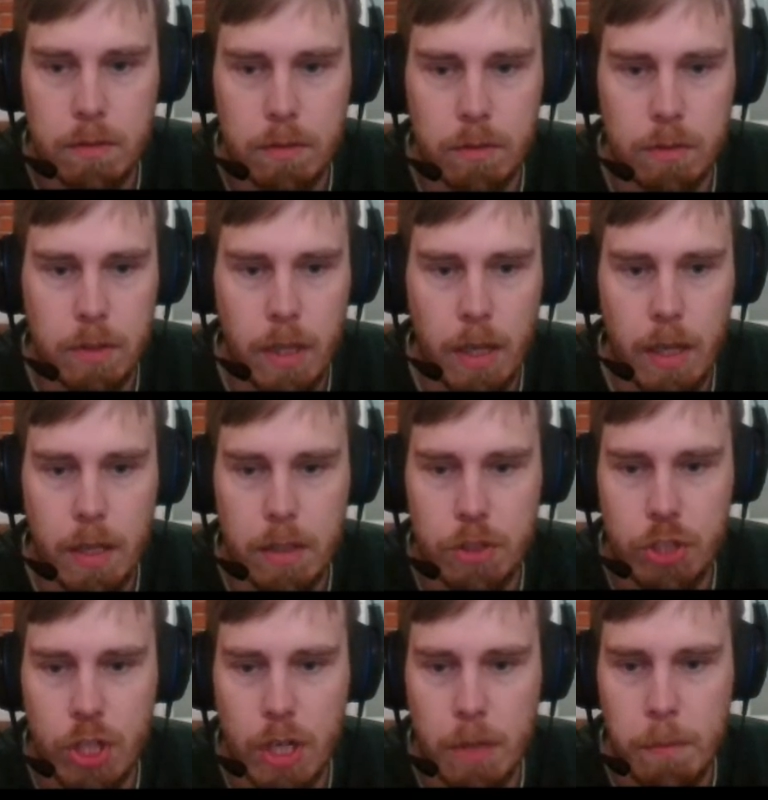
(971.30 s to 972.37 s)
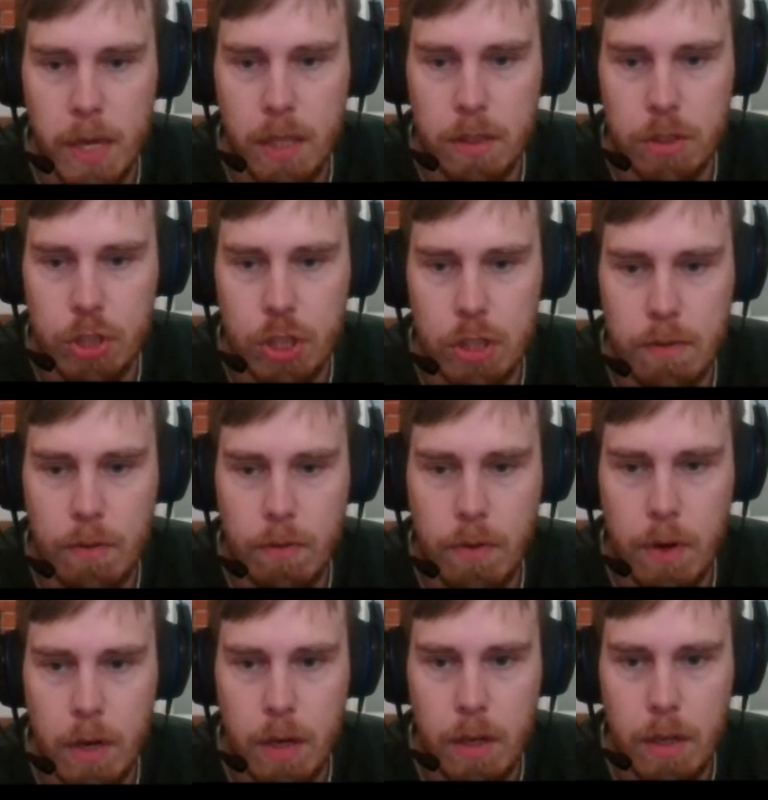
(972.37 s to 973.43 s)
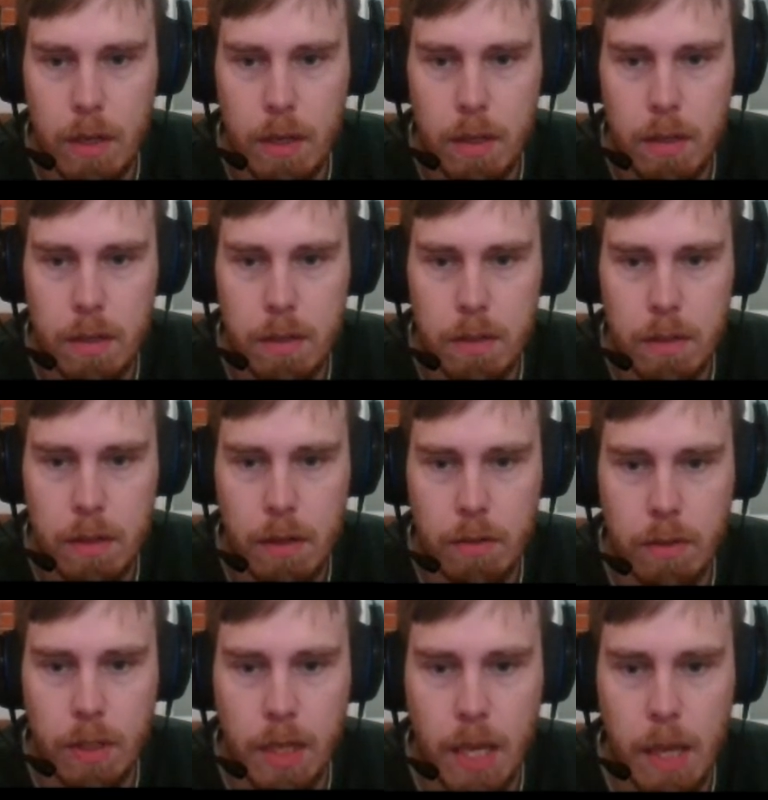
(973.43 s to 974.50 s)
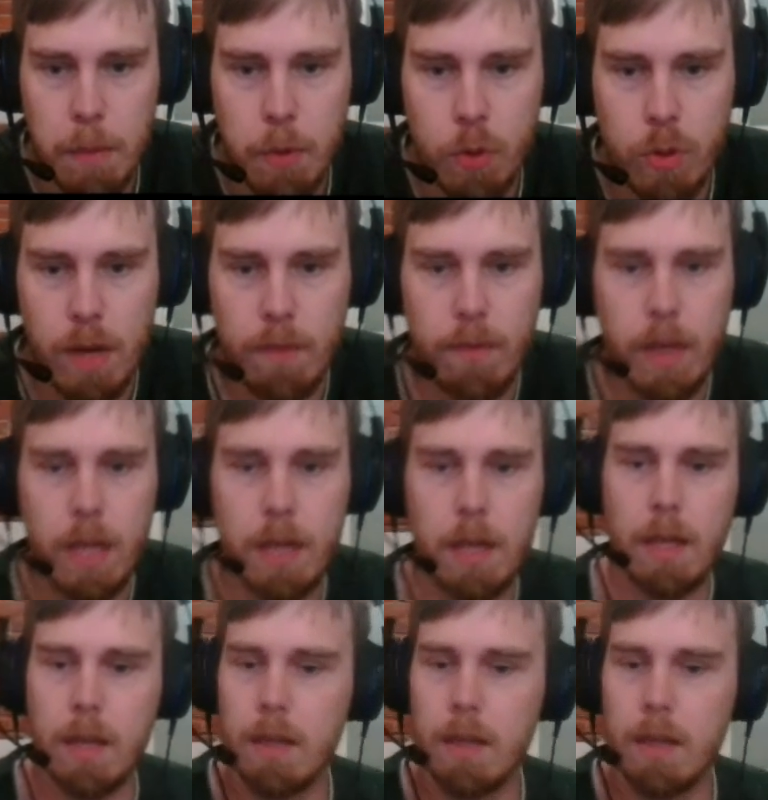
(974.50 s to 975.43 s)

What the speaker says: the checkmate just for fun. How the game could have ended.